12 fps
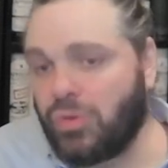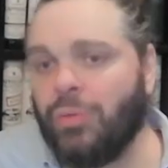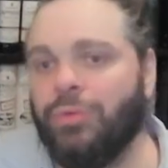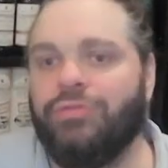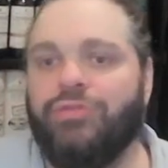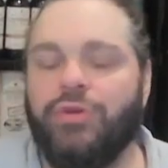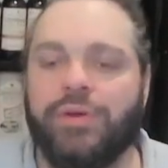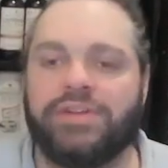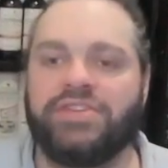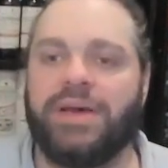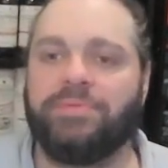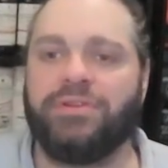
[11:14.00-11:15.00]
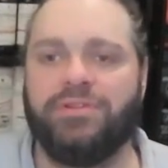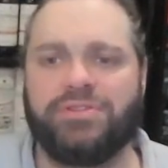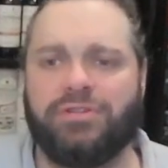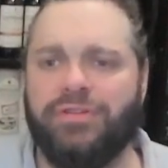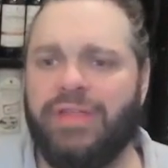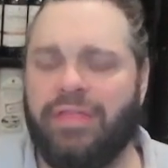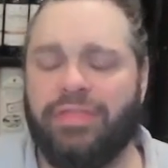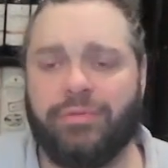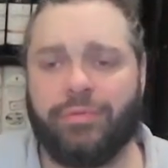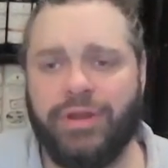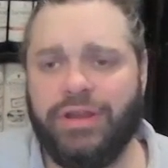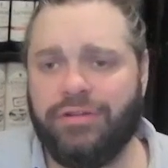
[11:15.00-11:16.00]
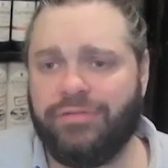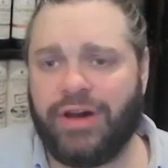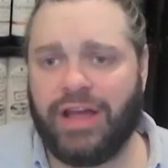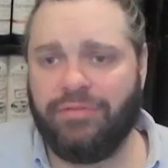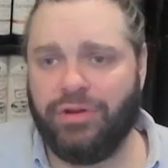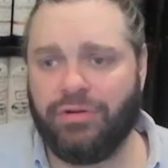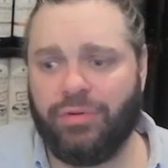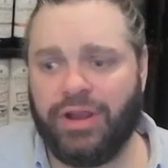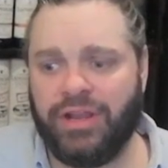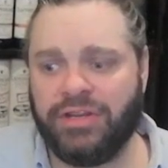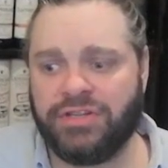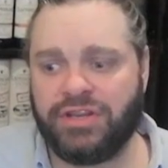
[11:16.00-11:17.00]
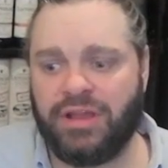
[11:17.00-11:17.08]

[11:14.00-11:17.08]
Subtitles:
with few exceptions, those are in that 3 to 5 year range.